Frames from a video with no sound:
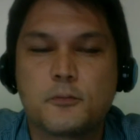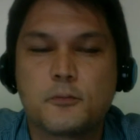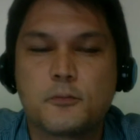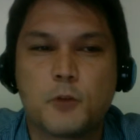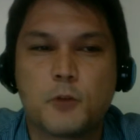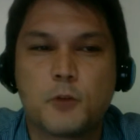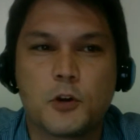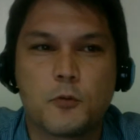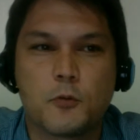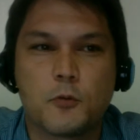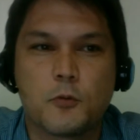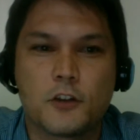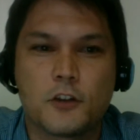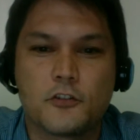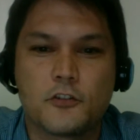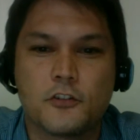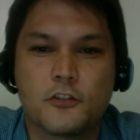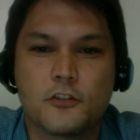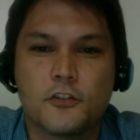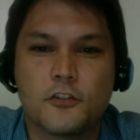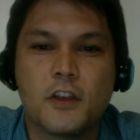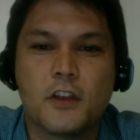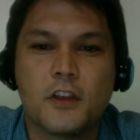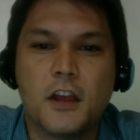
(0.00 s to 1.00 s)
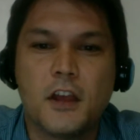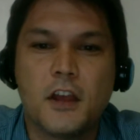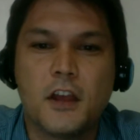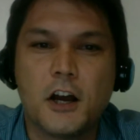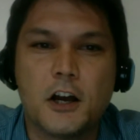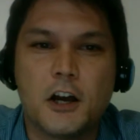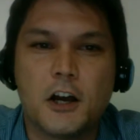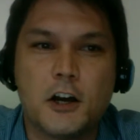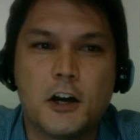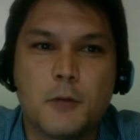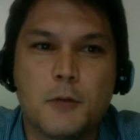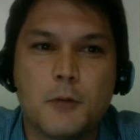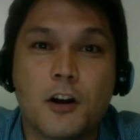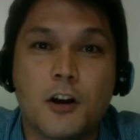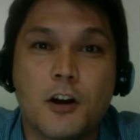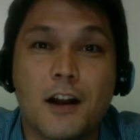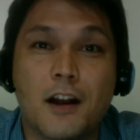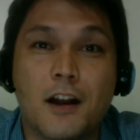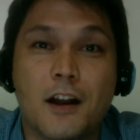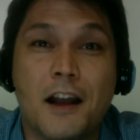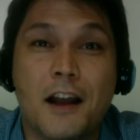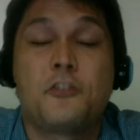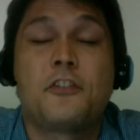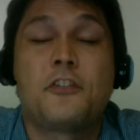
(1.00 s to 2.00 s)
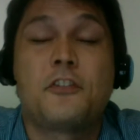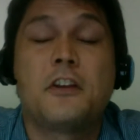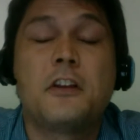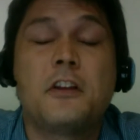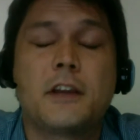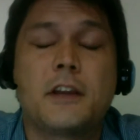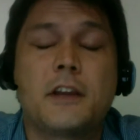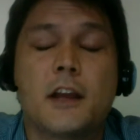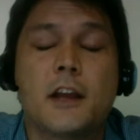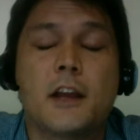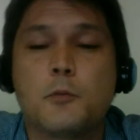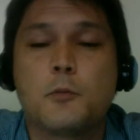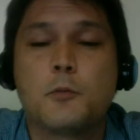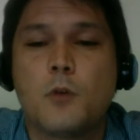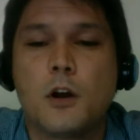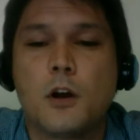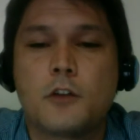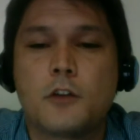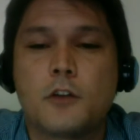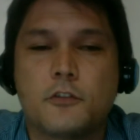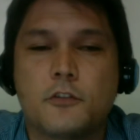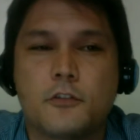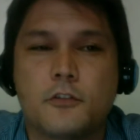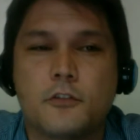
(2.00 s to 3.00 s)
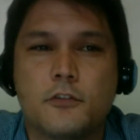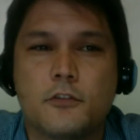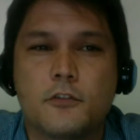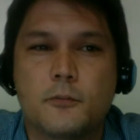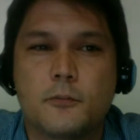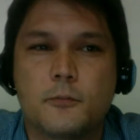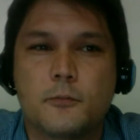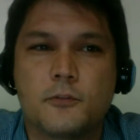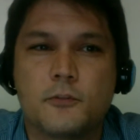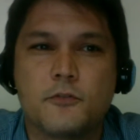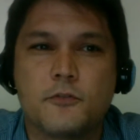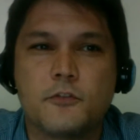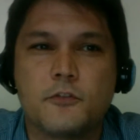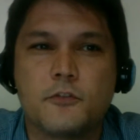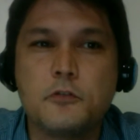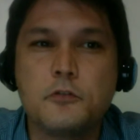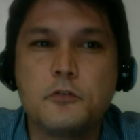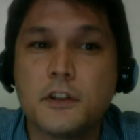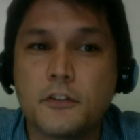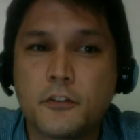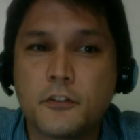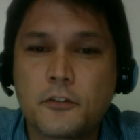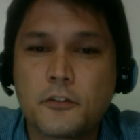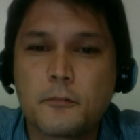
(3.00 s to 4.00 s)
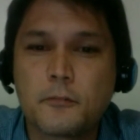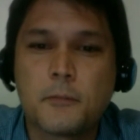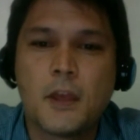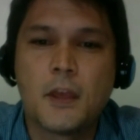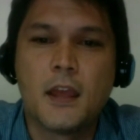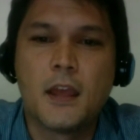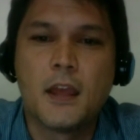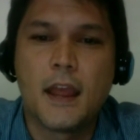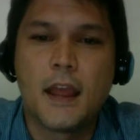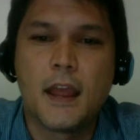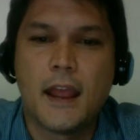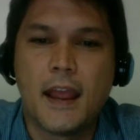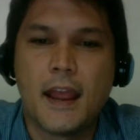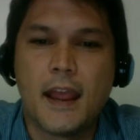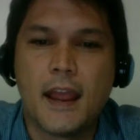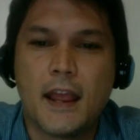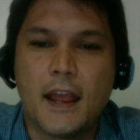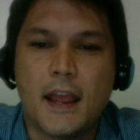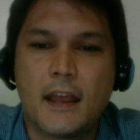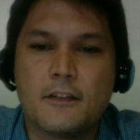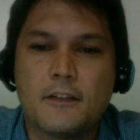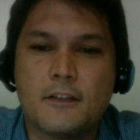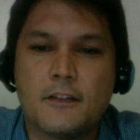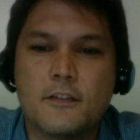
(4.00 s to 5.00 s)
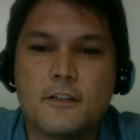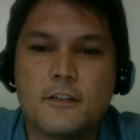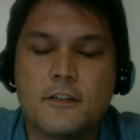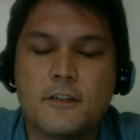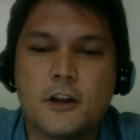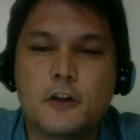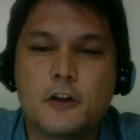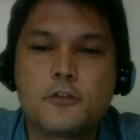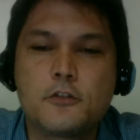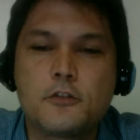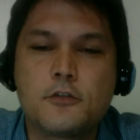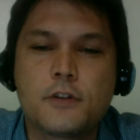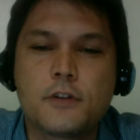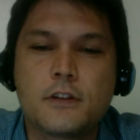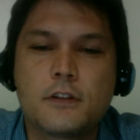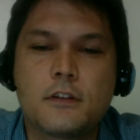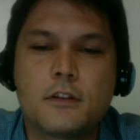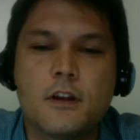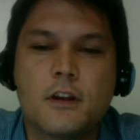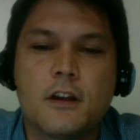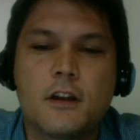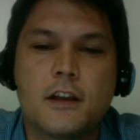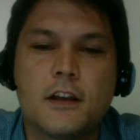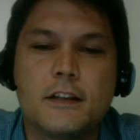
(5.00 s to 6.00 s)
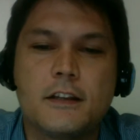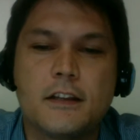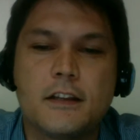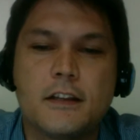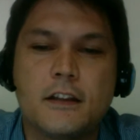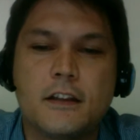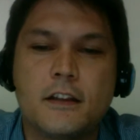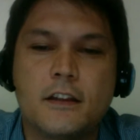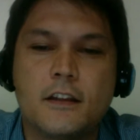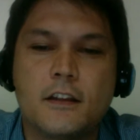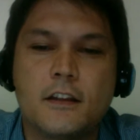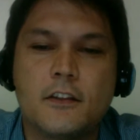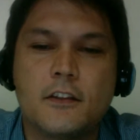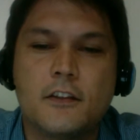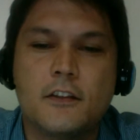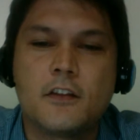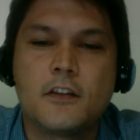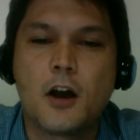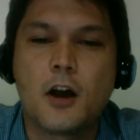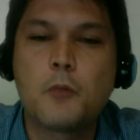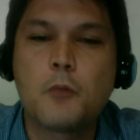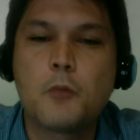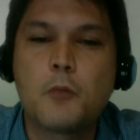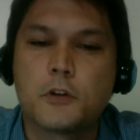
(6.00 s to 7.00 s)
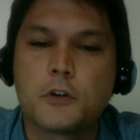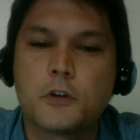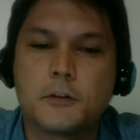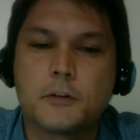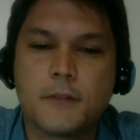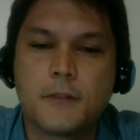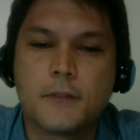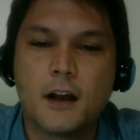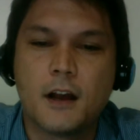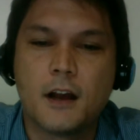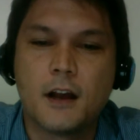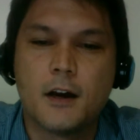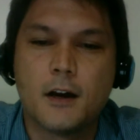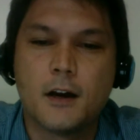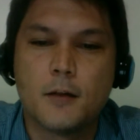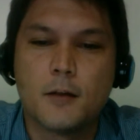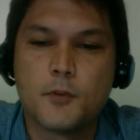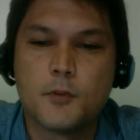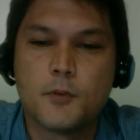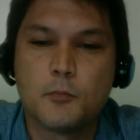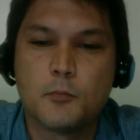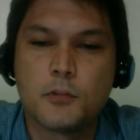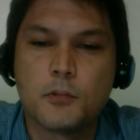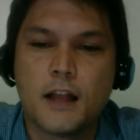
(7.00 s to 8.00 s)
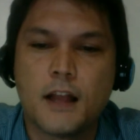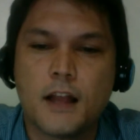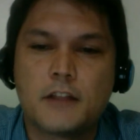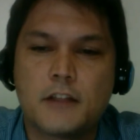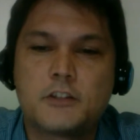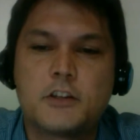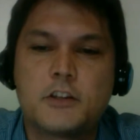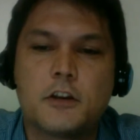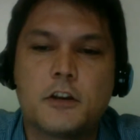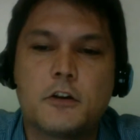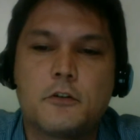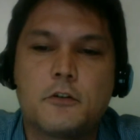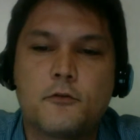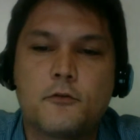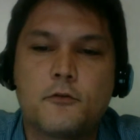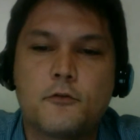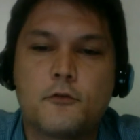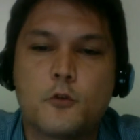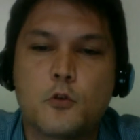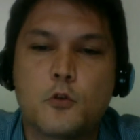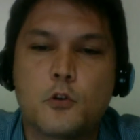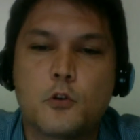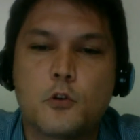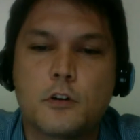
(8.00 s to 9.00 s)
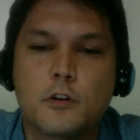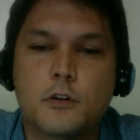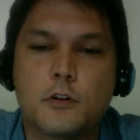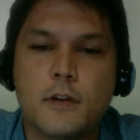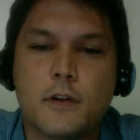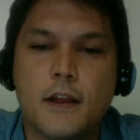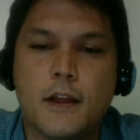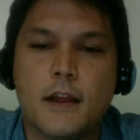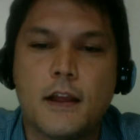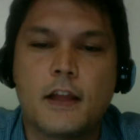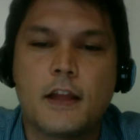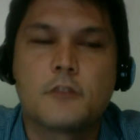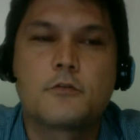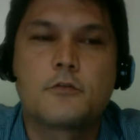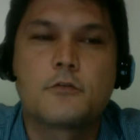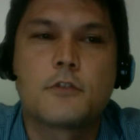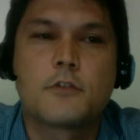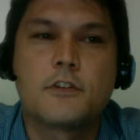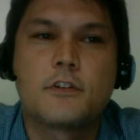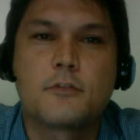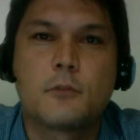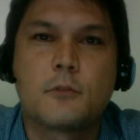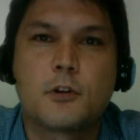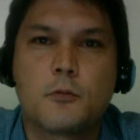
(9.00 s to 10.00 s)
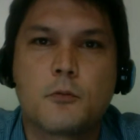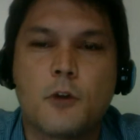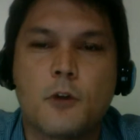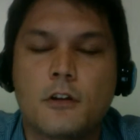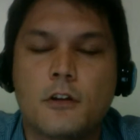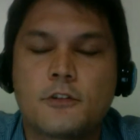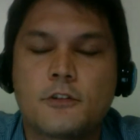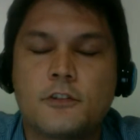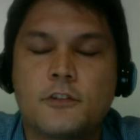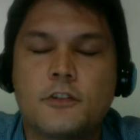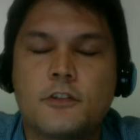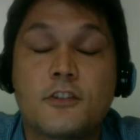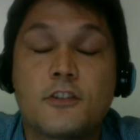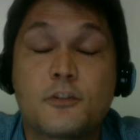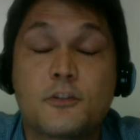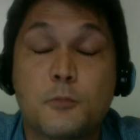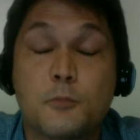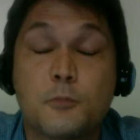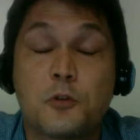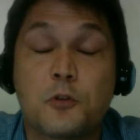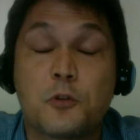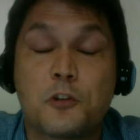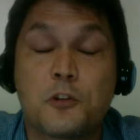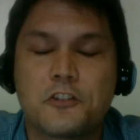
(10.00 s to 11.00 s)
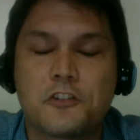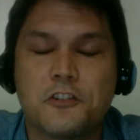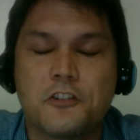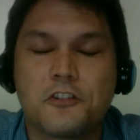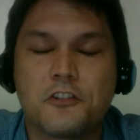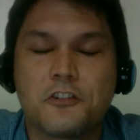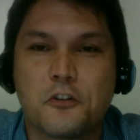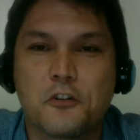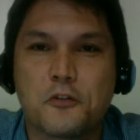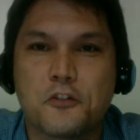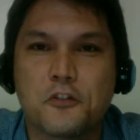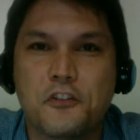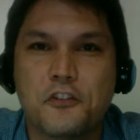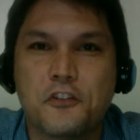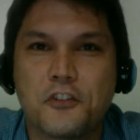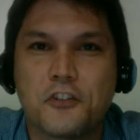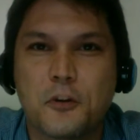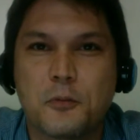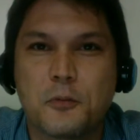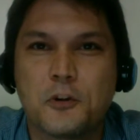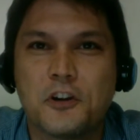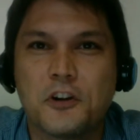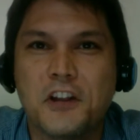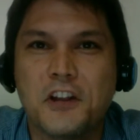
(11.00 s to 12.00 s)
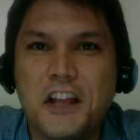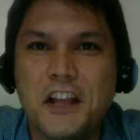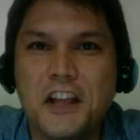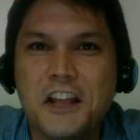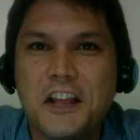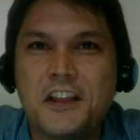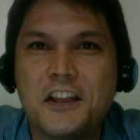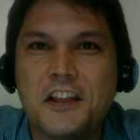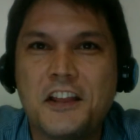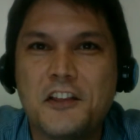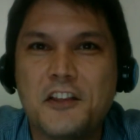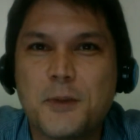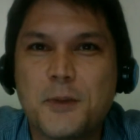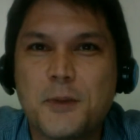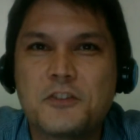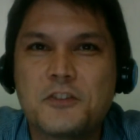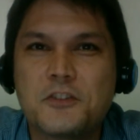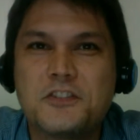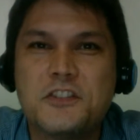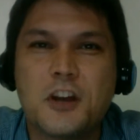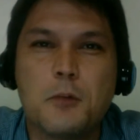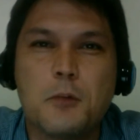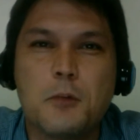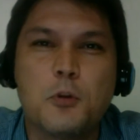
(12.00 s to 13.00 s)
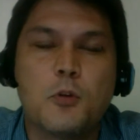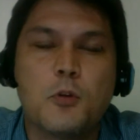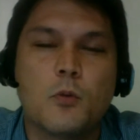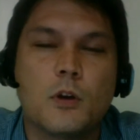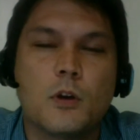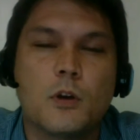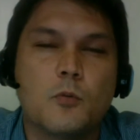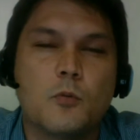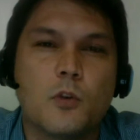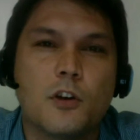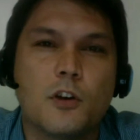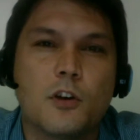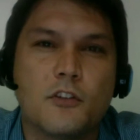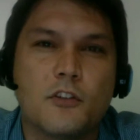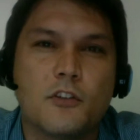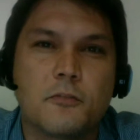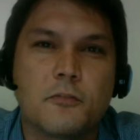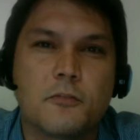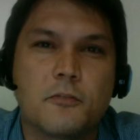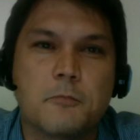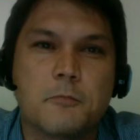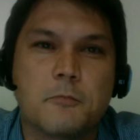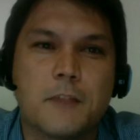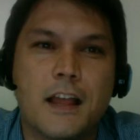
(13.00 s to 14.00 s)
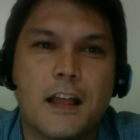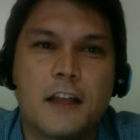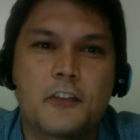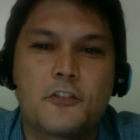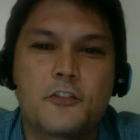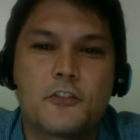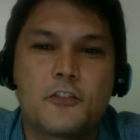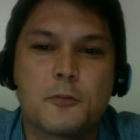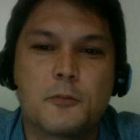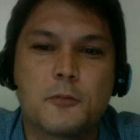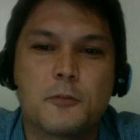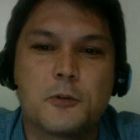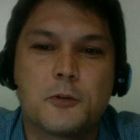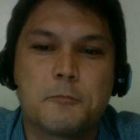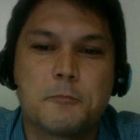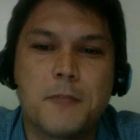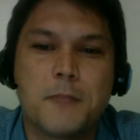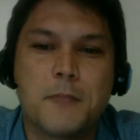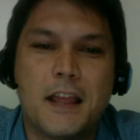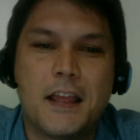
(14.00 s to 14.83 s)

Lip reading: smartwatches are outselling Apple Watches in terms of units, and their trend line is upward. The plateau for Android smartwatches over the summer is about double what it was last summer,